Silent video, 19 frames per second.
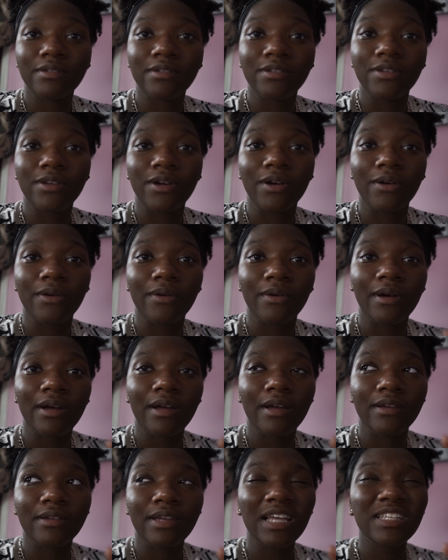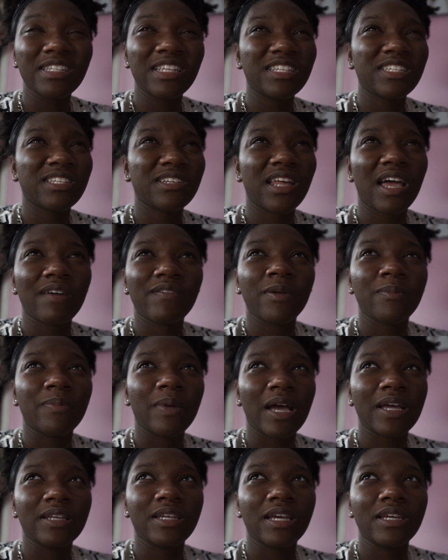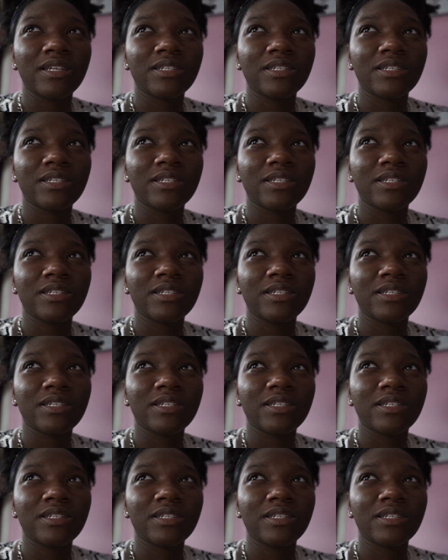you know, not necessarily having a bad day,